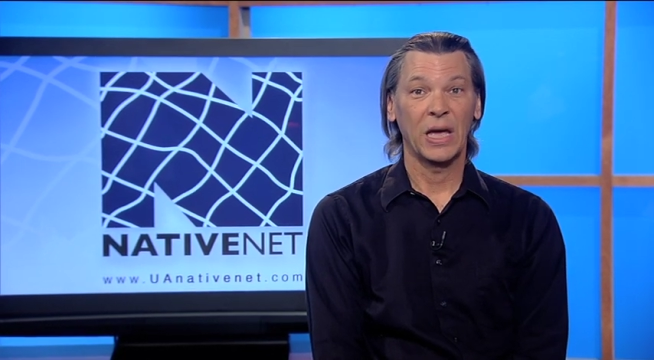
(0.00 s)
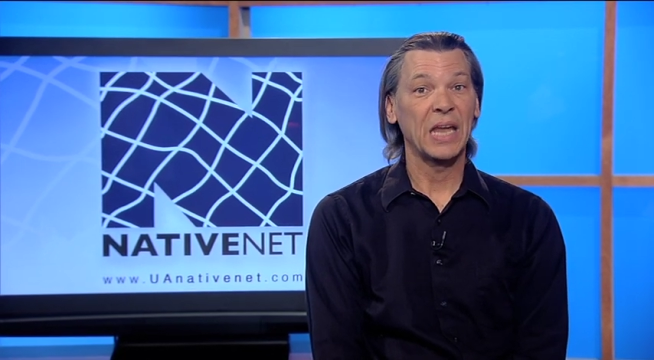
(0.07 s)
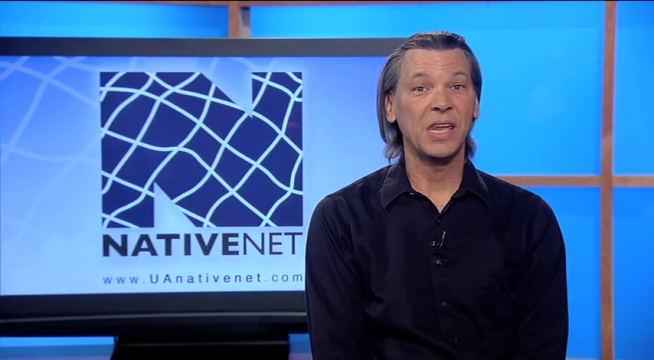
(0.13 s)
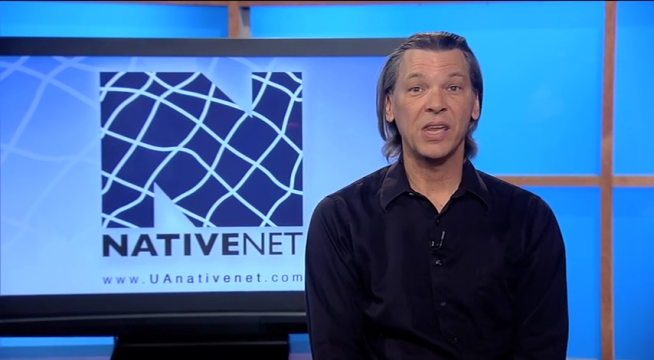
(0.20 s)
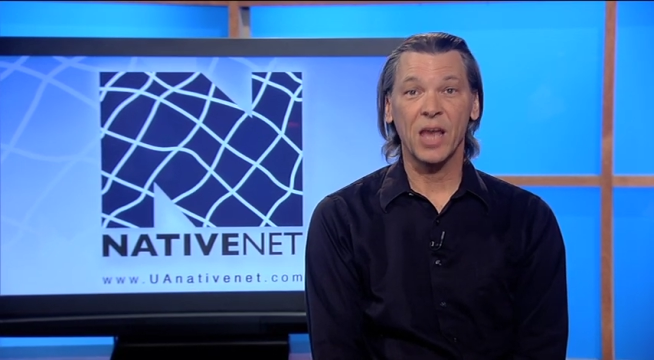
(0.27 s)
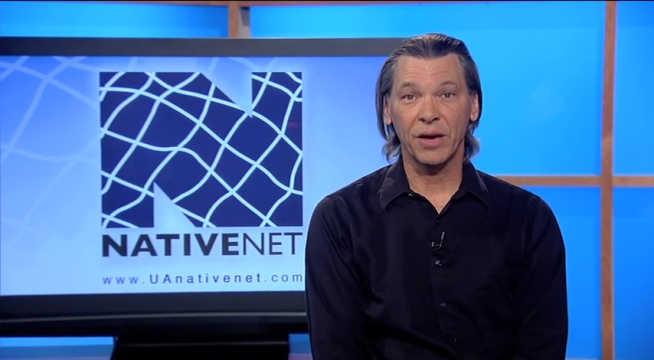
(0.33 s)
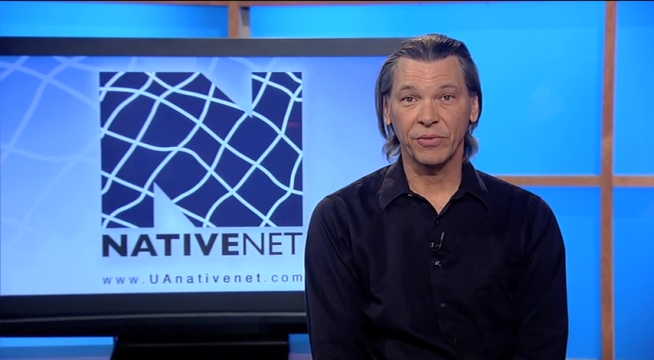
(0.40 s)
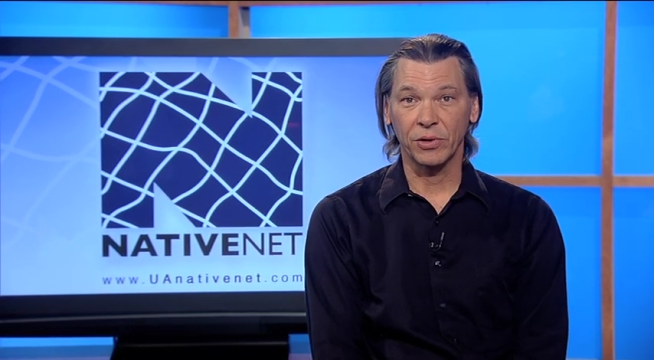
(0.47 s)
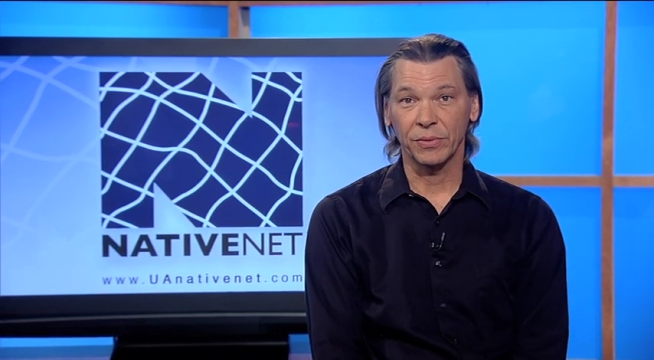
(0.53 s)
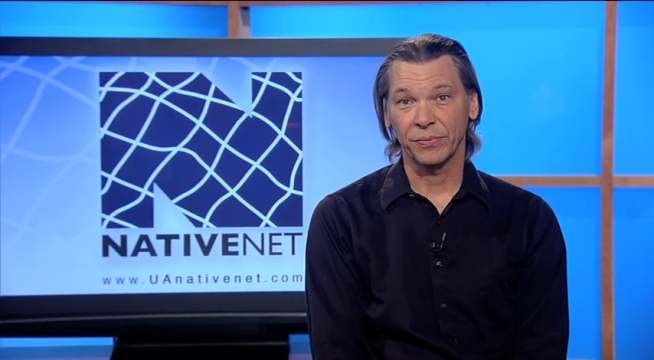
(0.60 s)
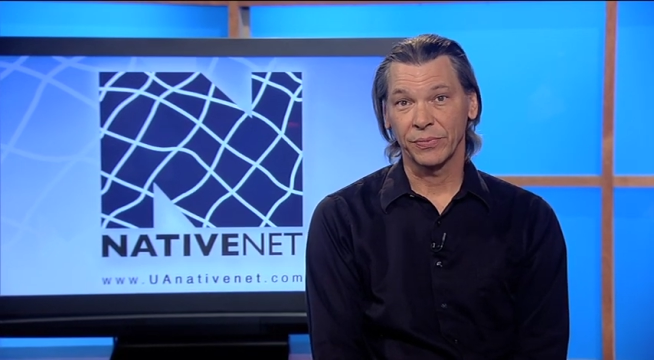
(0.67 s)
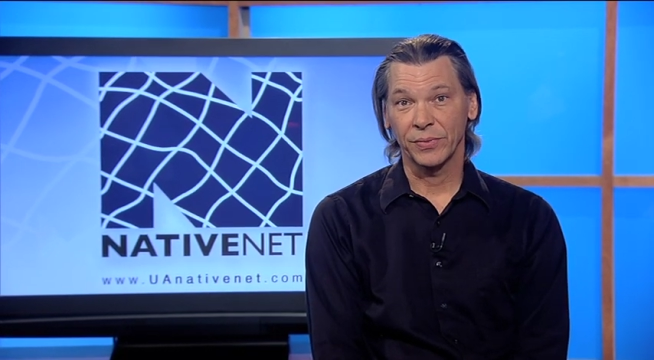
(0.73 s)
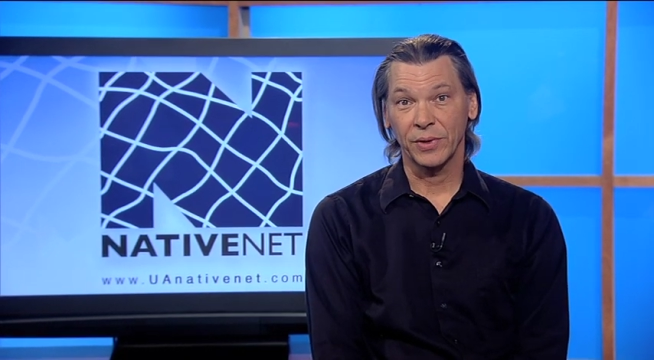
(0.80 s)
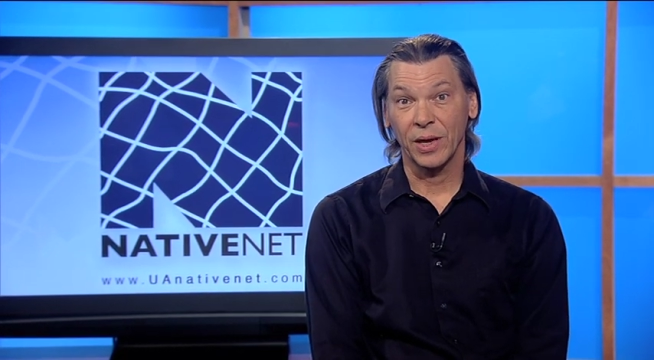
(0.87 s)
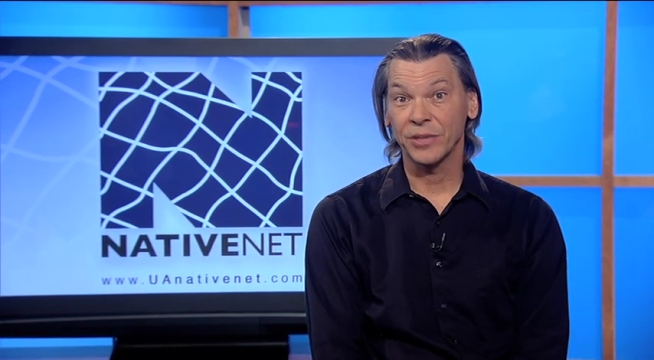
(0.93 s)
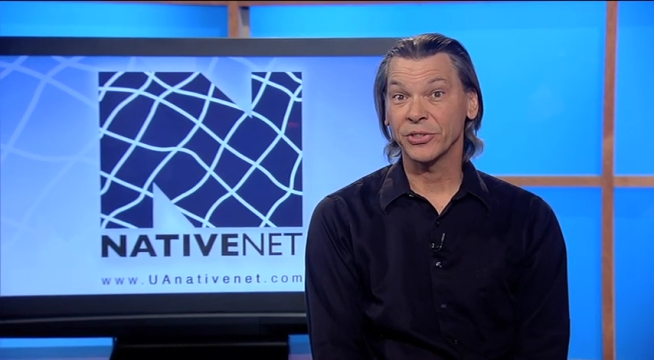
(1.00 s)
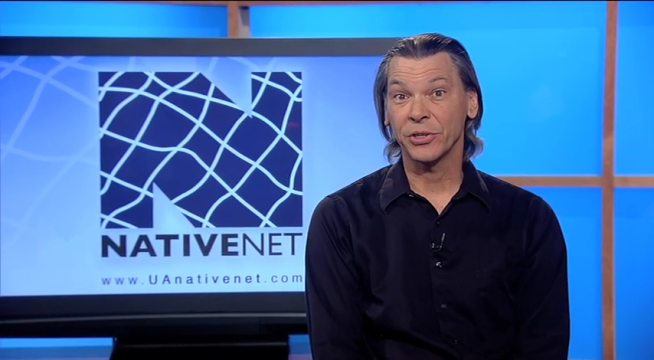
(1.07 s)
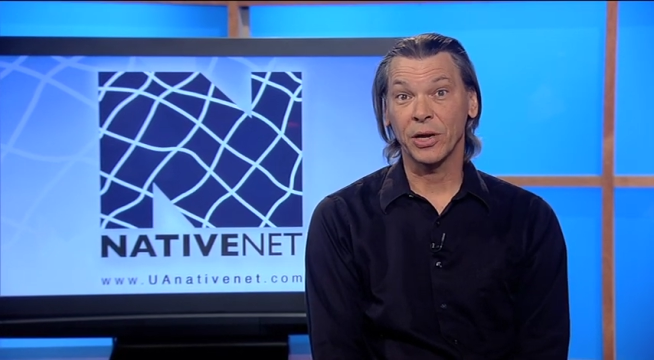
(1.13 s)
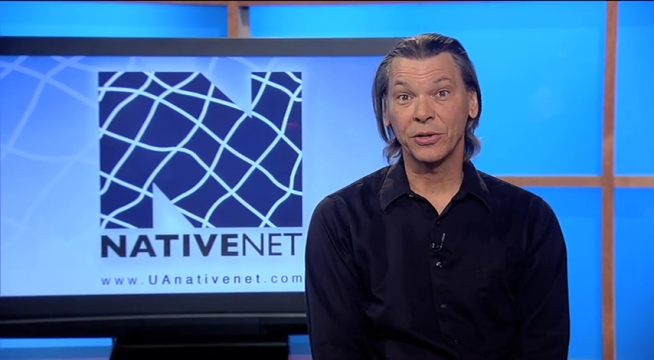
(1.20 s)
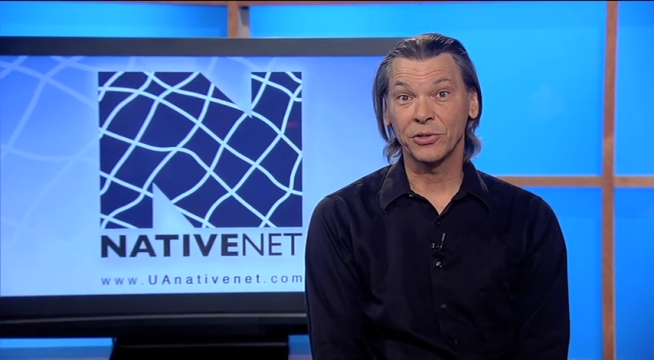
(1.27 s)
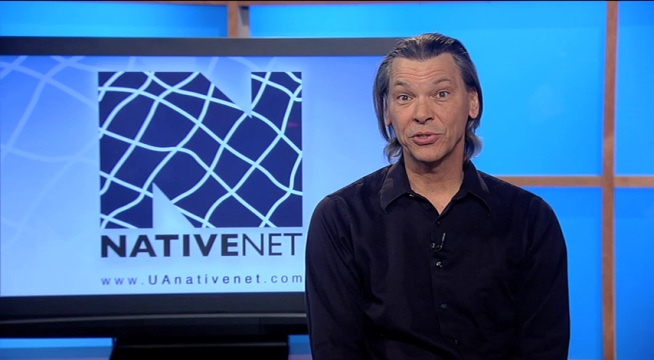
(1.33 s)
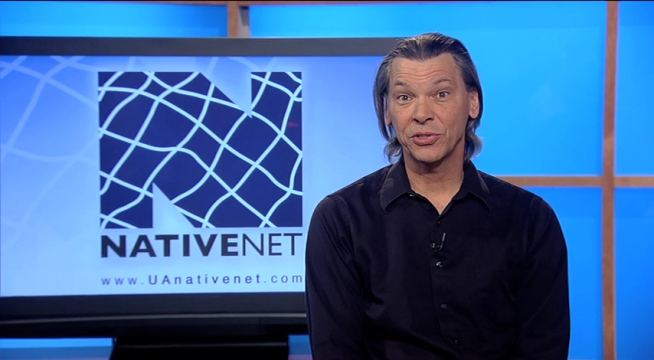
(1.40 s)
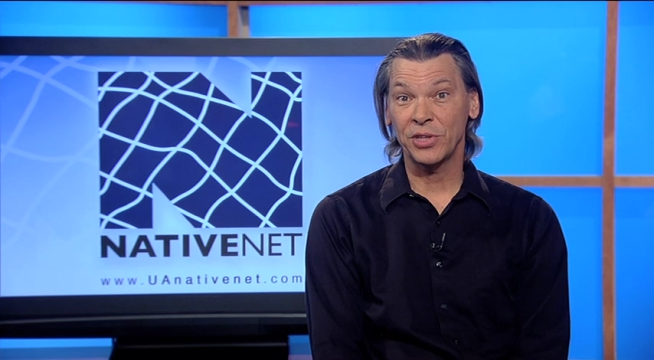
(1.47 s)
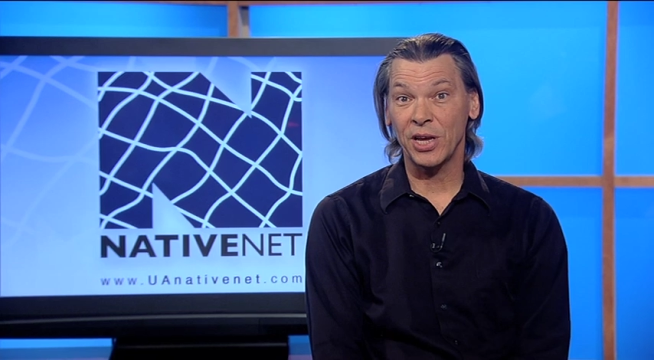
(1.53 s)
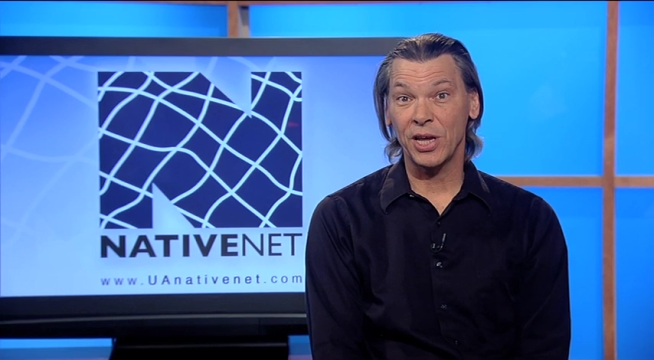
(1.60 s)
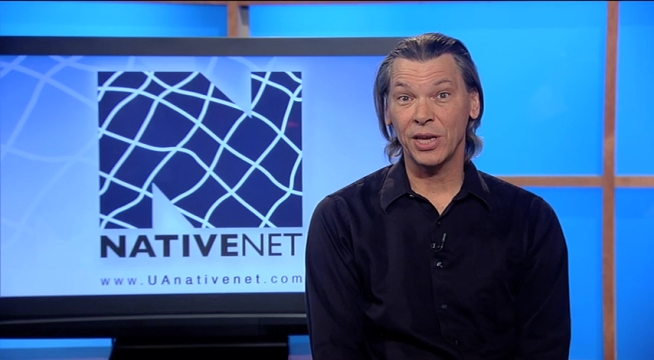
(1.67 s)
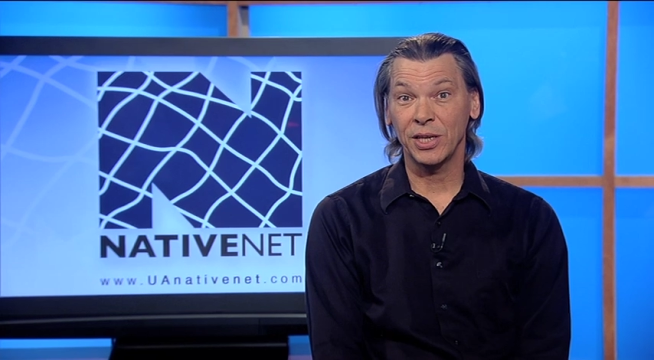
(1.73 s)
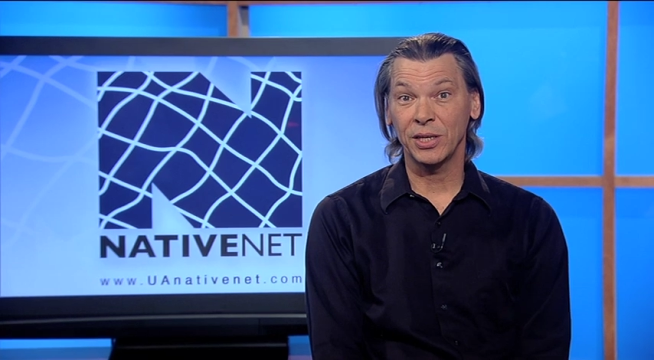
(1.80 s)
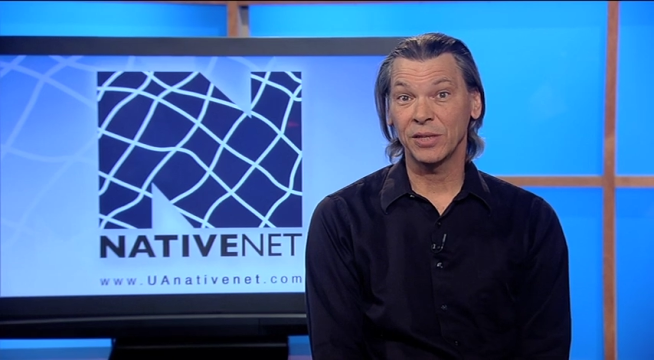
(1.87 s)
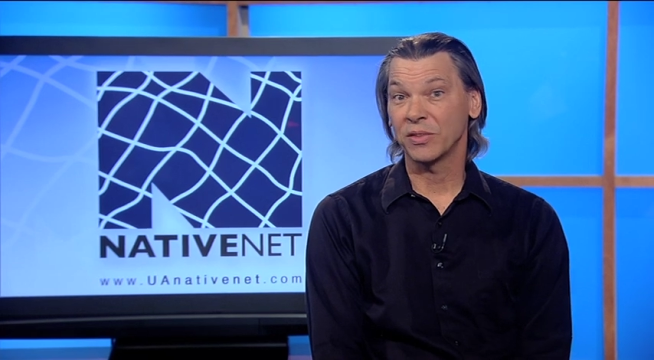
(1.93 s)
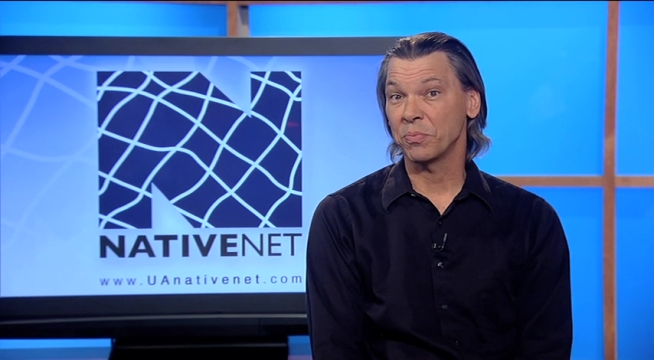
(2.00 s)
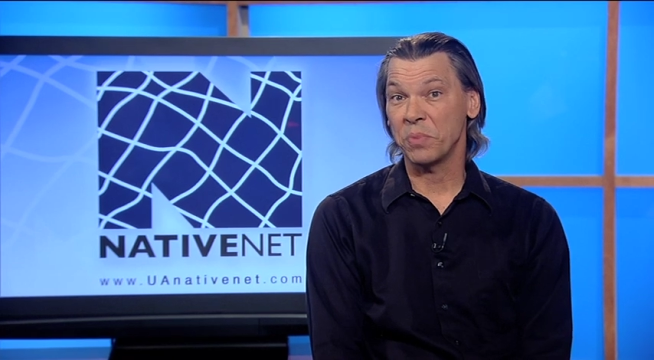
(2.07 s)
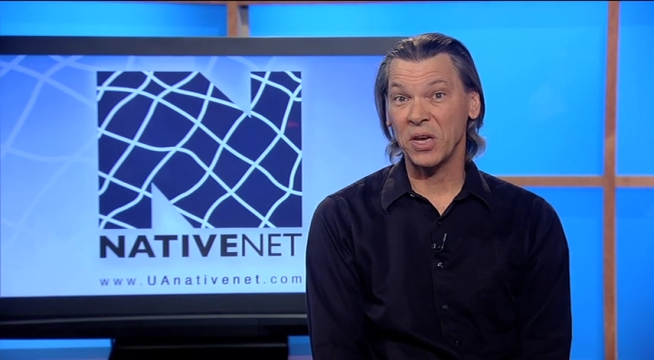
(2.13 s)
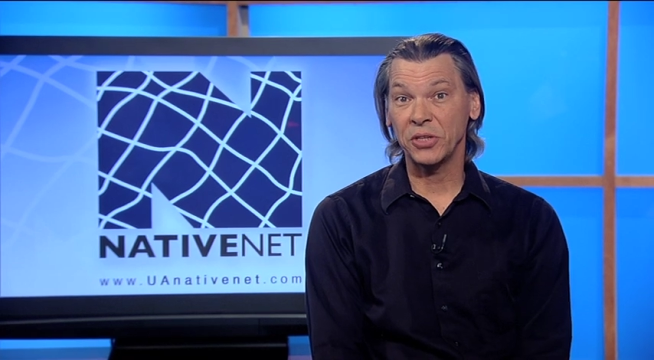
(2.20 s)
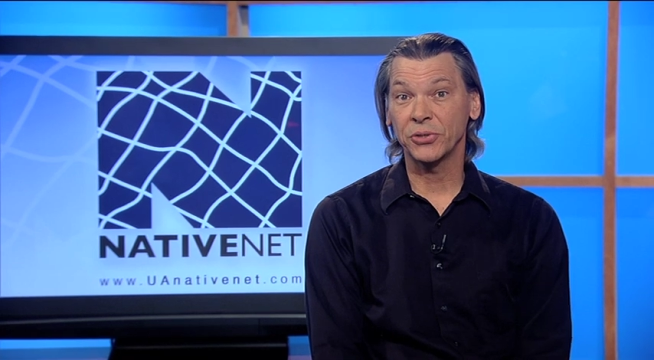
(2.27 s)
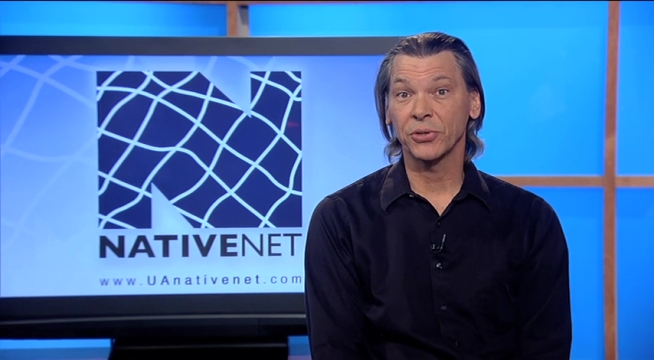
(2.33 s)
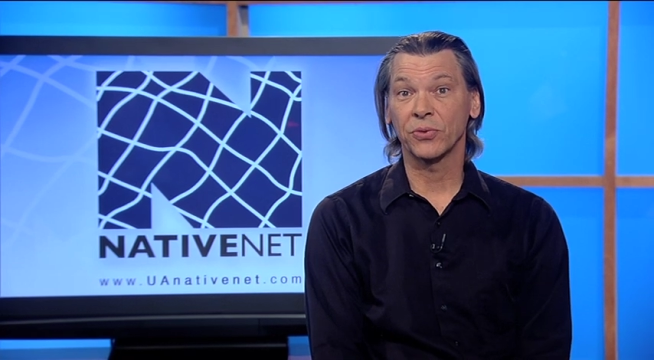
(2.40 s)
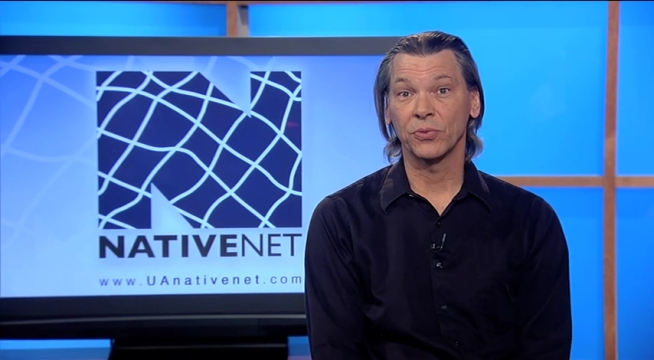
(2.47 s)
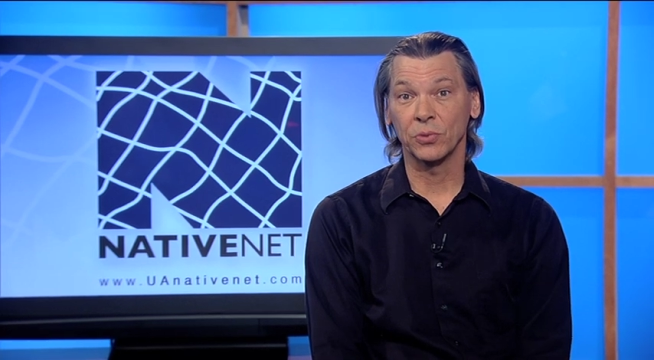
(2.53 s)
Never has an understanding of the basic